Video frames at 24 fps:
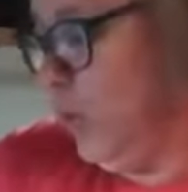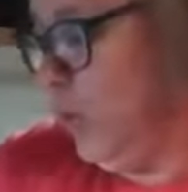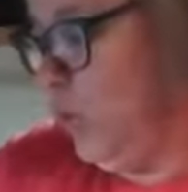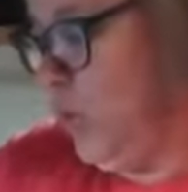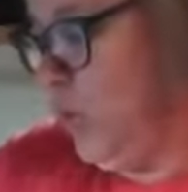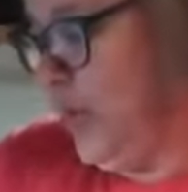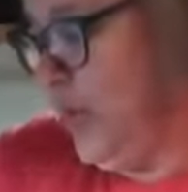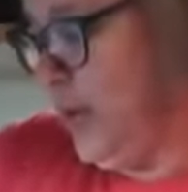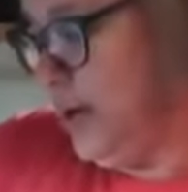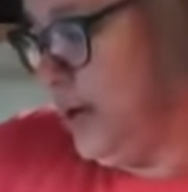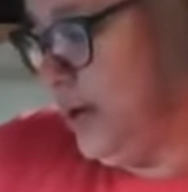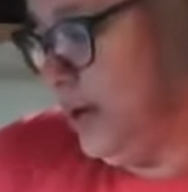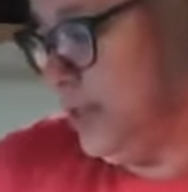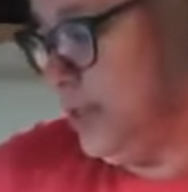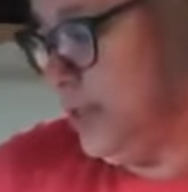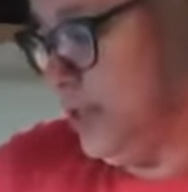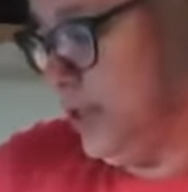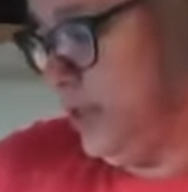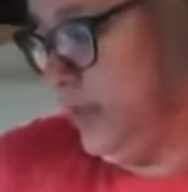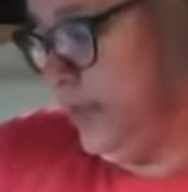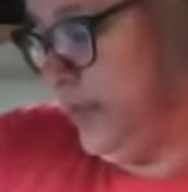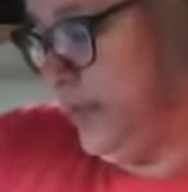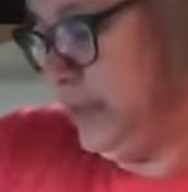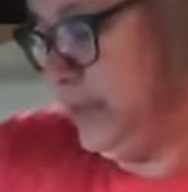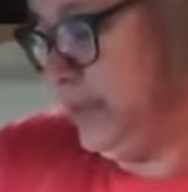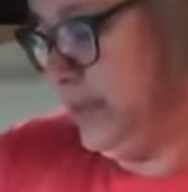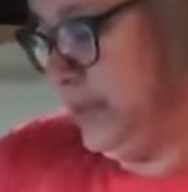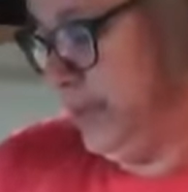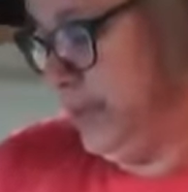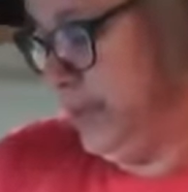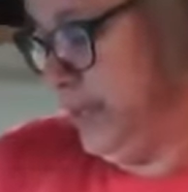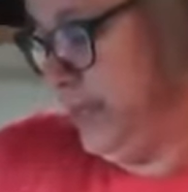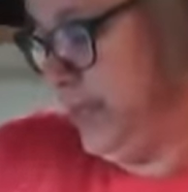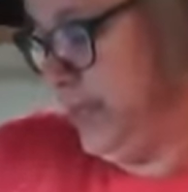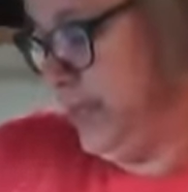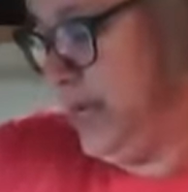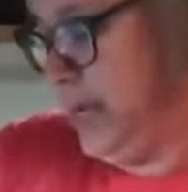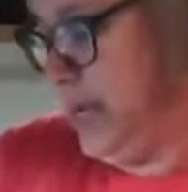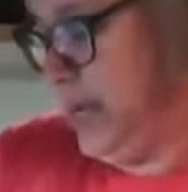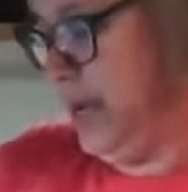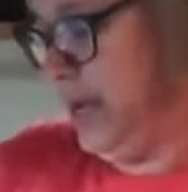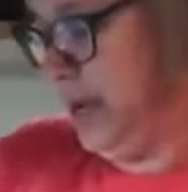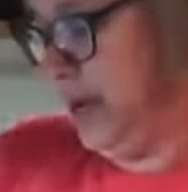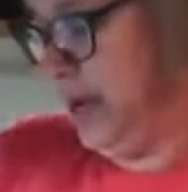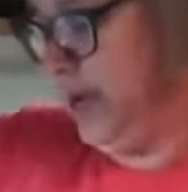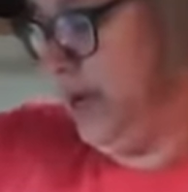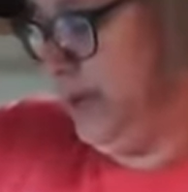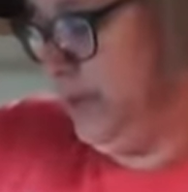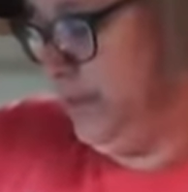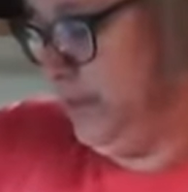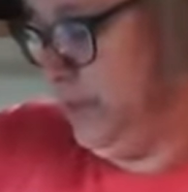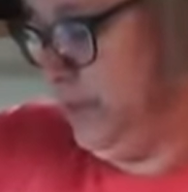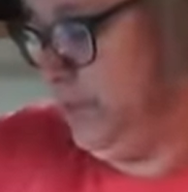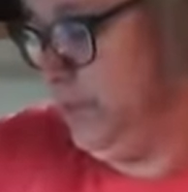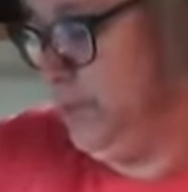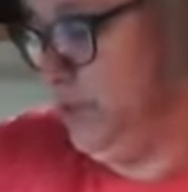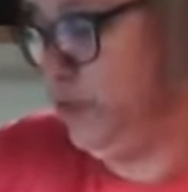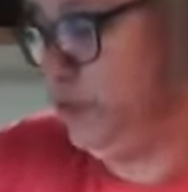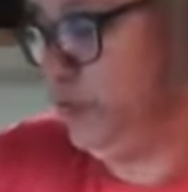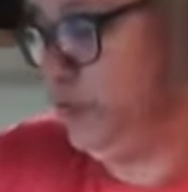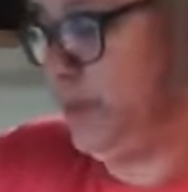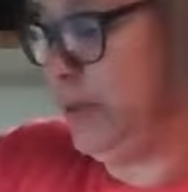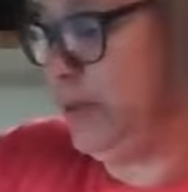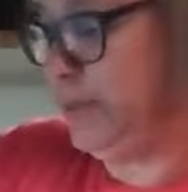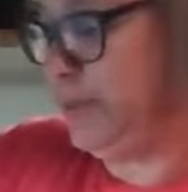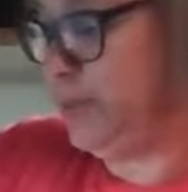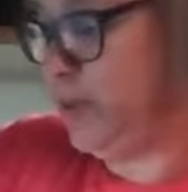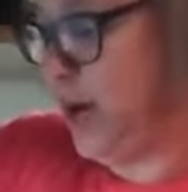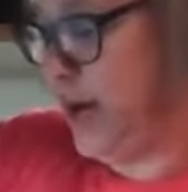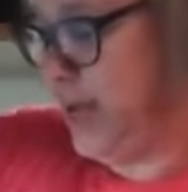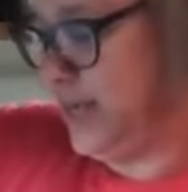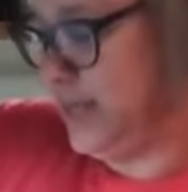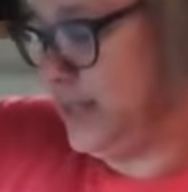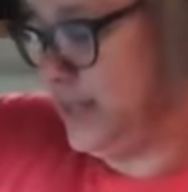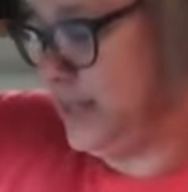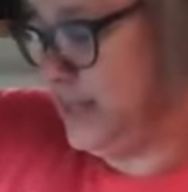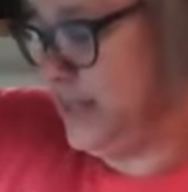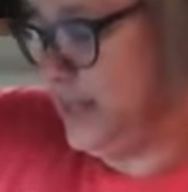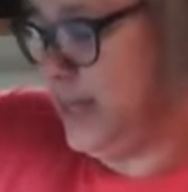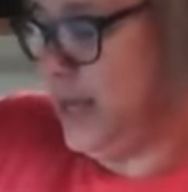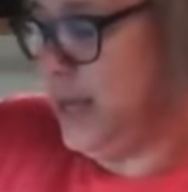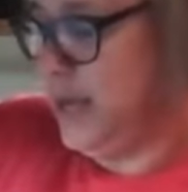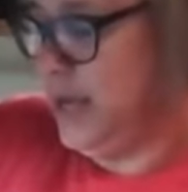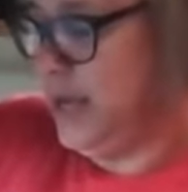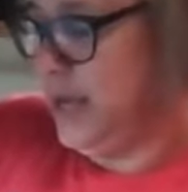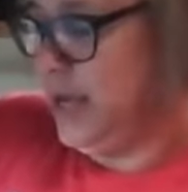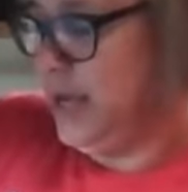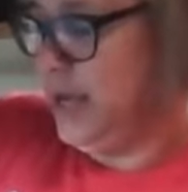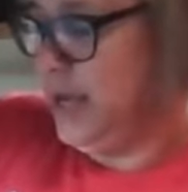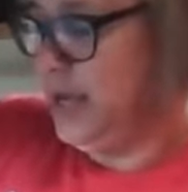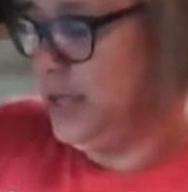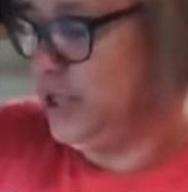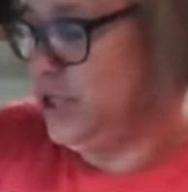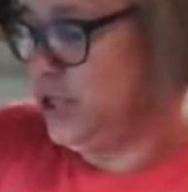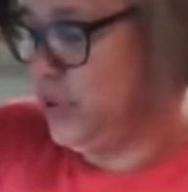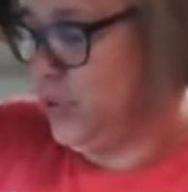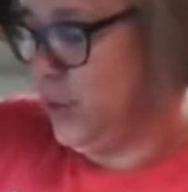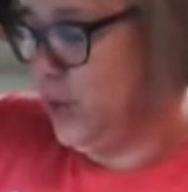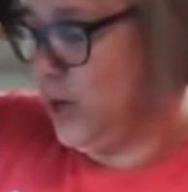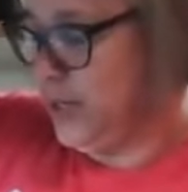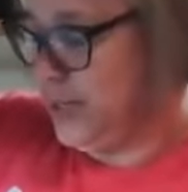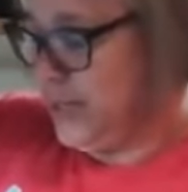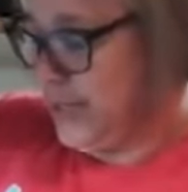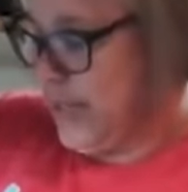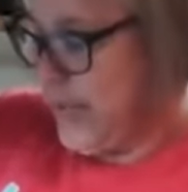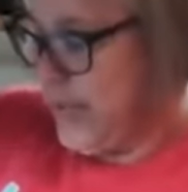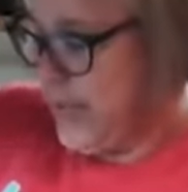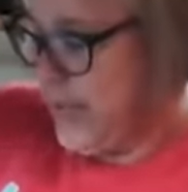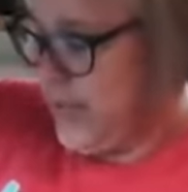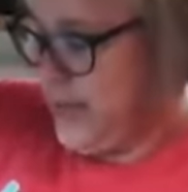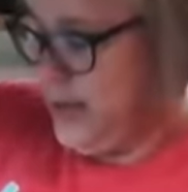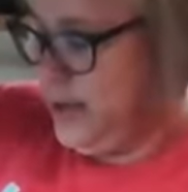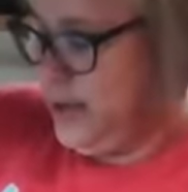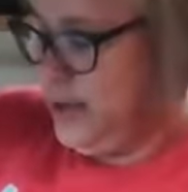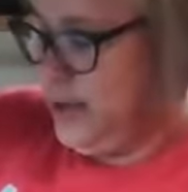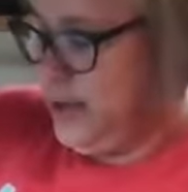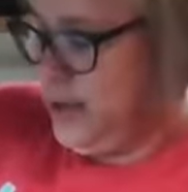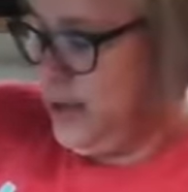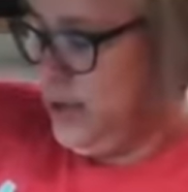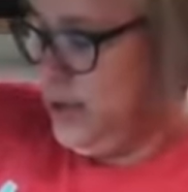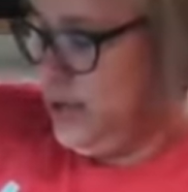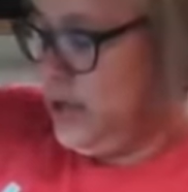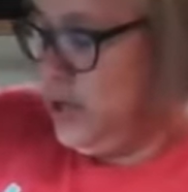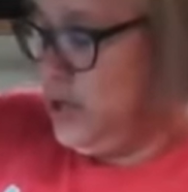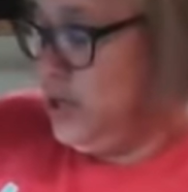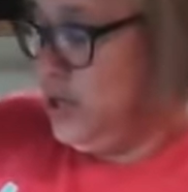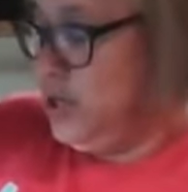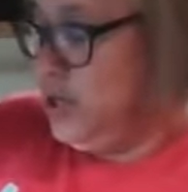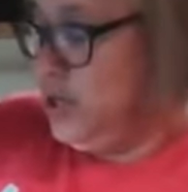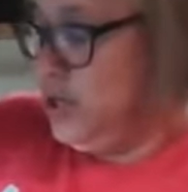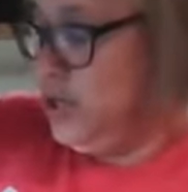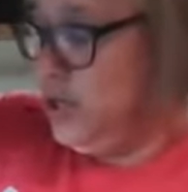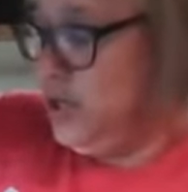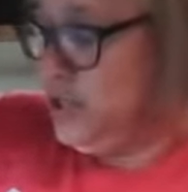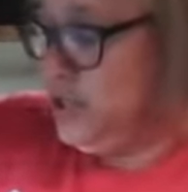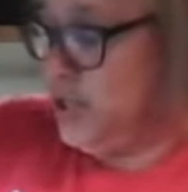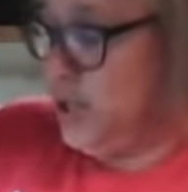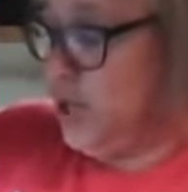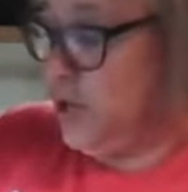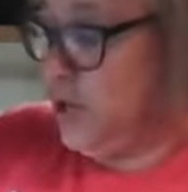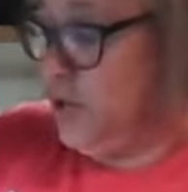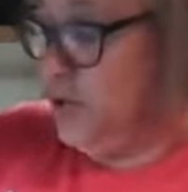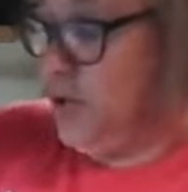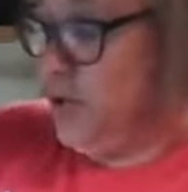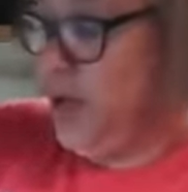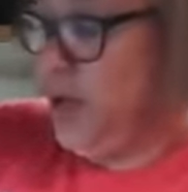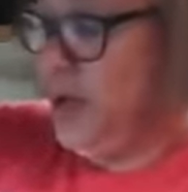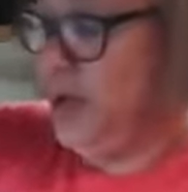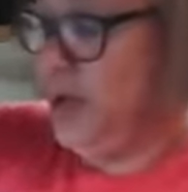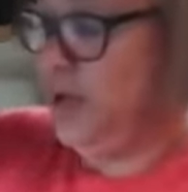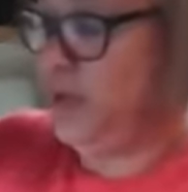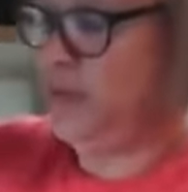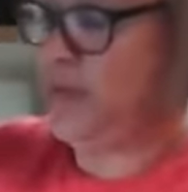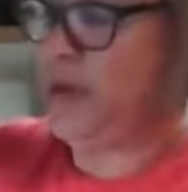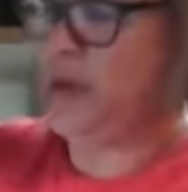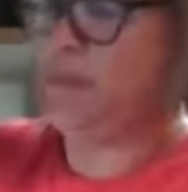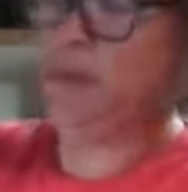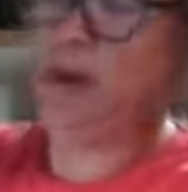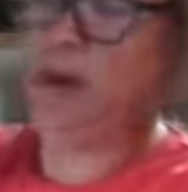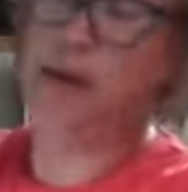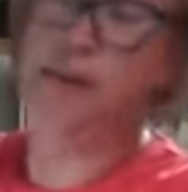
We also build in movement breaks into our day. So that